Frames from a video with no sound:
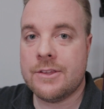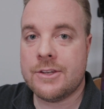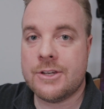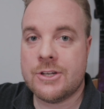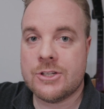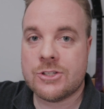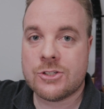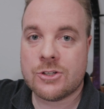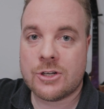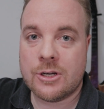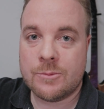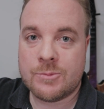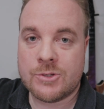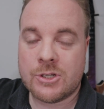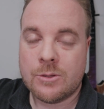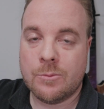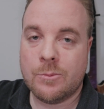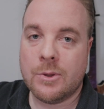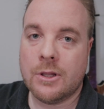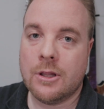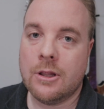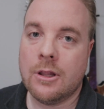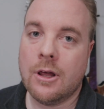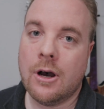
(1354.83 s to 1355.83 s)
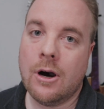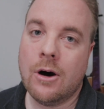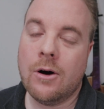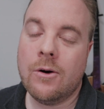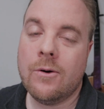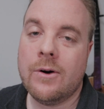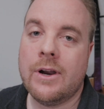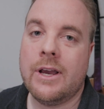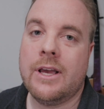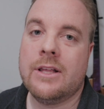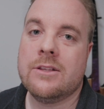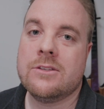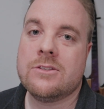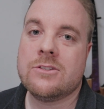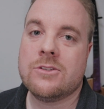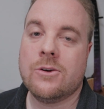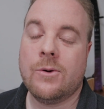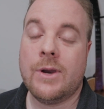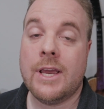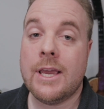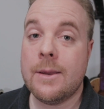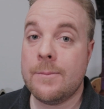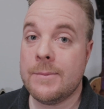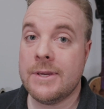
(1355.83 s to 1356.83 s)
the description below, and
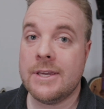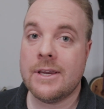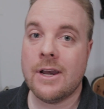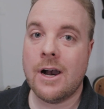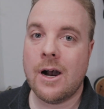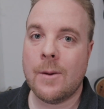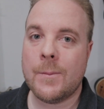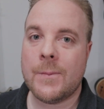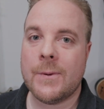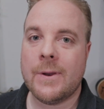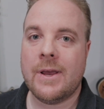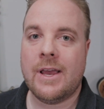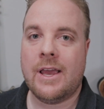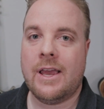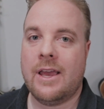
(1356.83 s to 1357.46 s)
so hit me up,